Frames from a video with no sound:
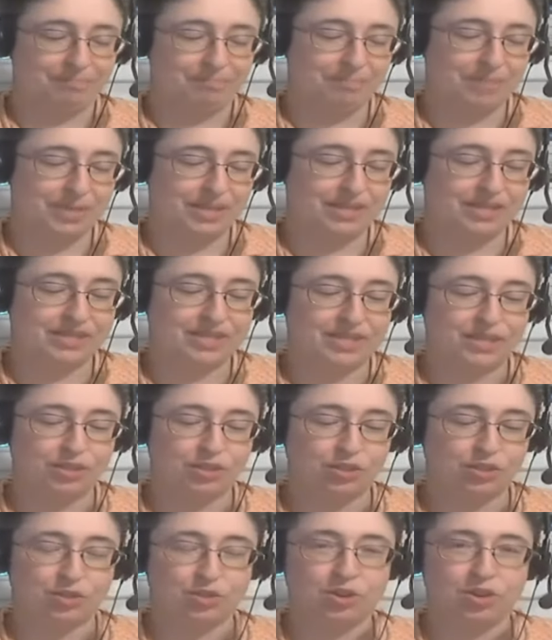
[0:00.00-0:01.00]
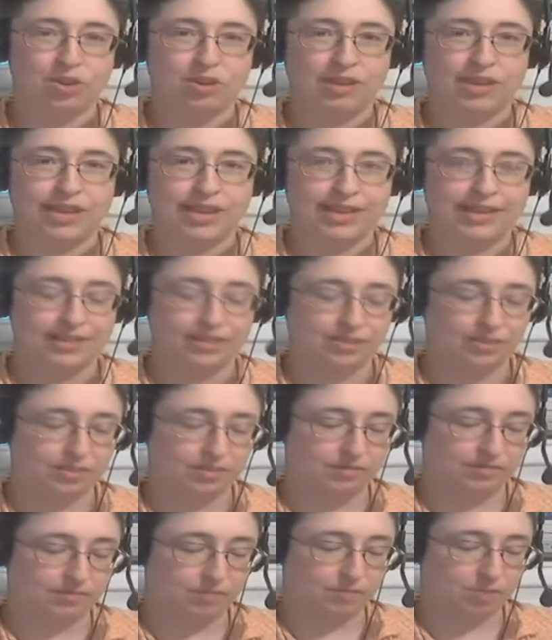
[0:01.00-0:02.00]
because it is strong
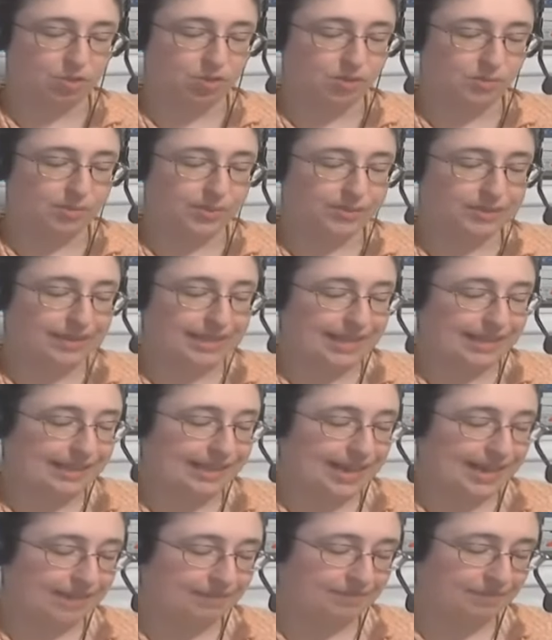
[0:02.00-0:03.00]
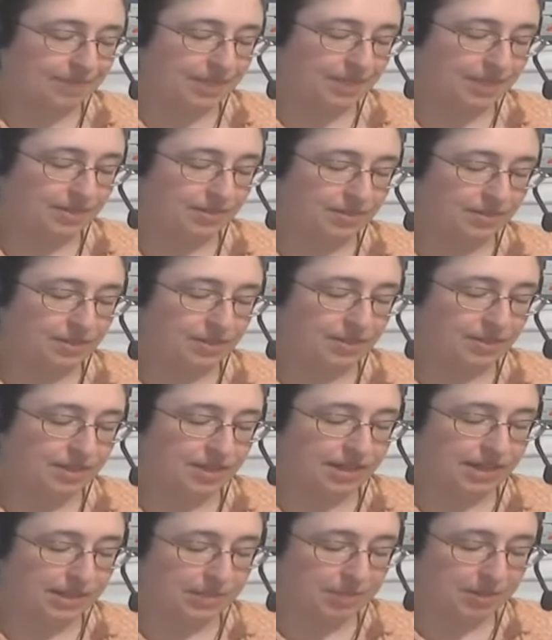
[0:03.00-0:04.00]
and strong-willed like that and does
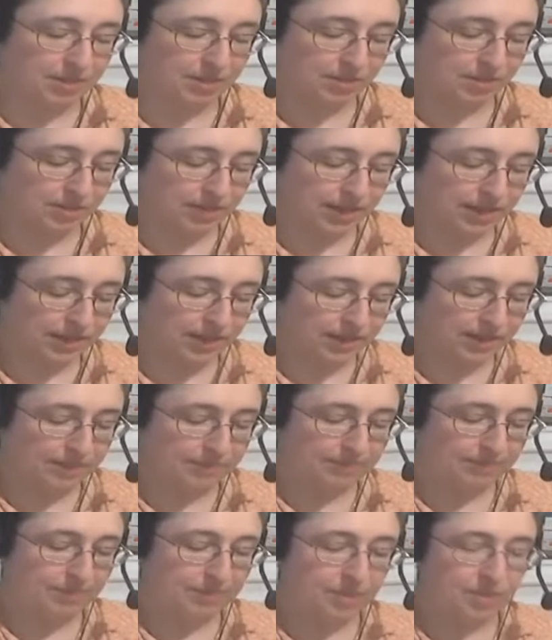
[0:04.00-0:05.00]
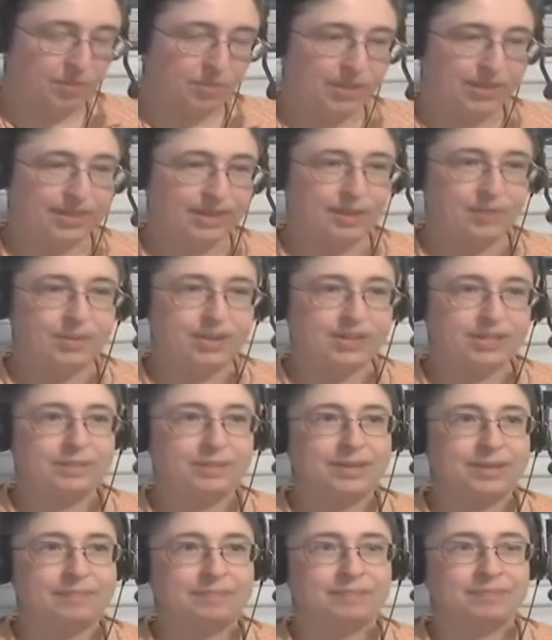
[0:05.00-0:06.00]
not like being sewn together in the way that I want it to
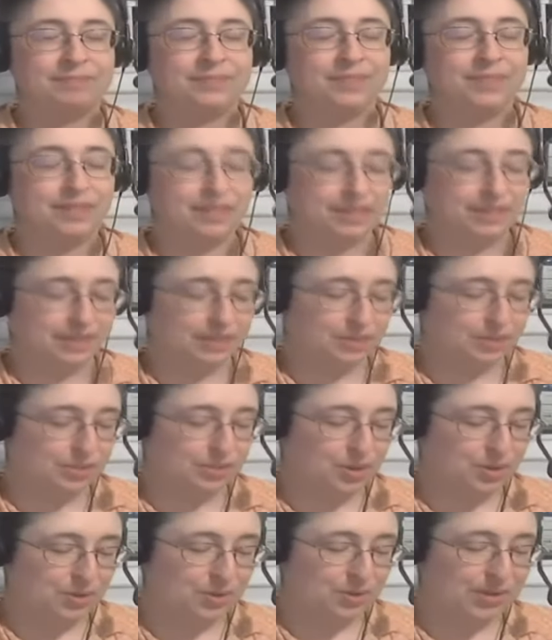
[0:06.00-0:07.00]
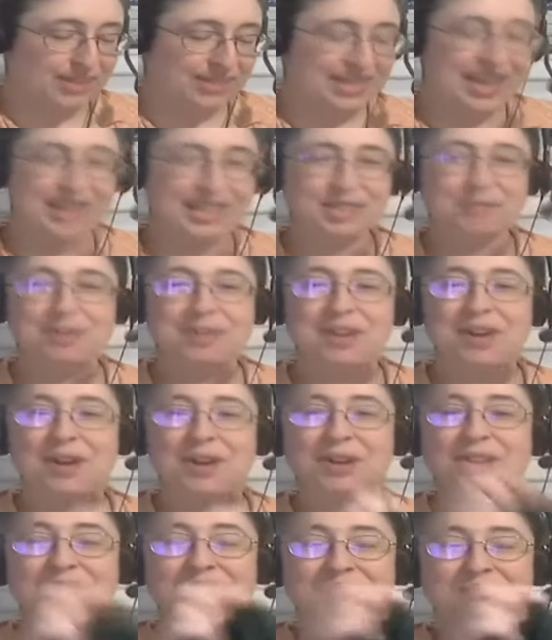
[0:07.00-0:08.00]
be. So it takes me
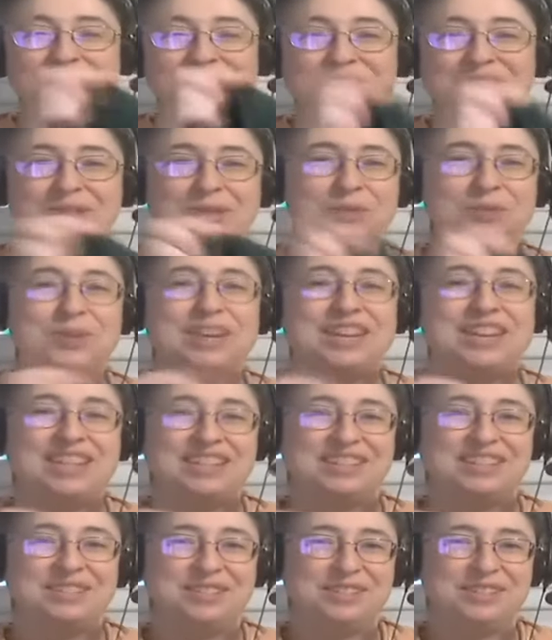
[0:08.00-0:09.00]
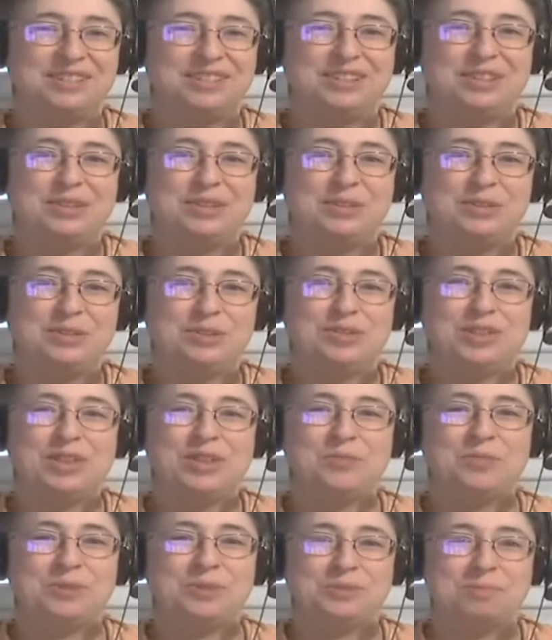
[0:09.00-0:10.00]
all of this doing so that
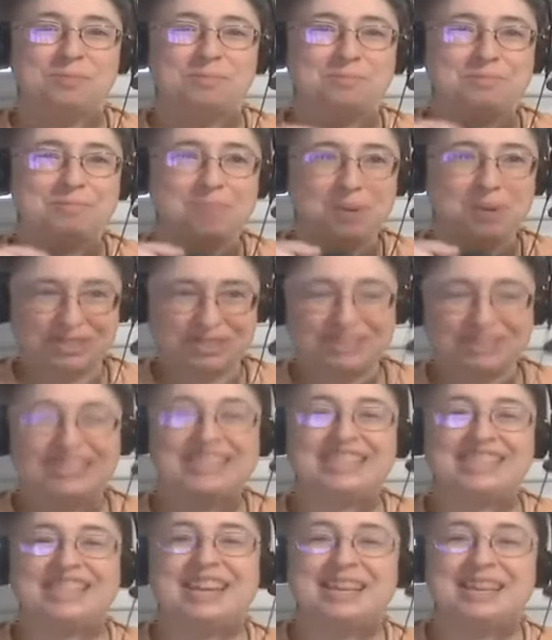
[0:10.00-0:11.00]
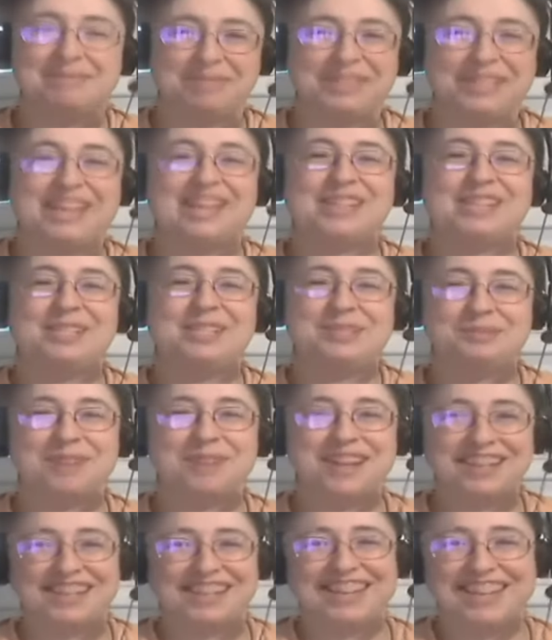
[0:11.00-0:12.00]
it will mostly stay in place
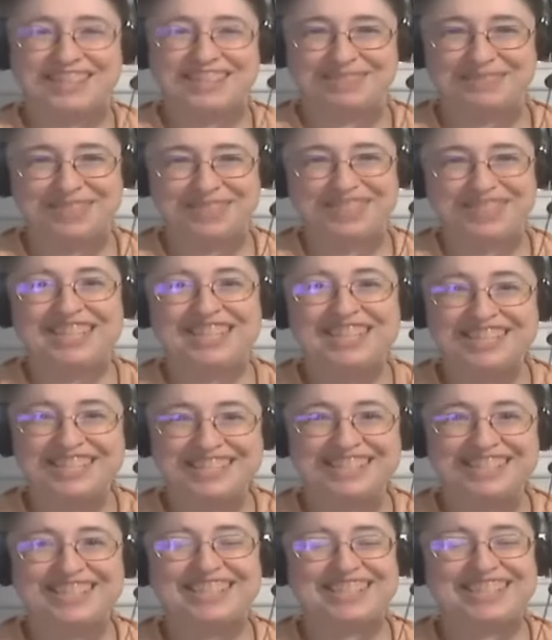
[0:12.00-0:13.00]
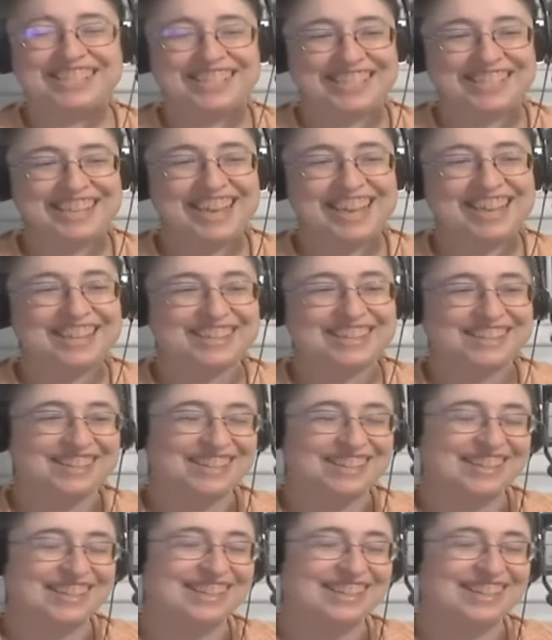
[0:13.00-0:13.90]
while I machine stitch it together.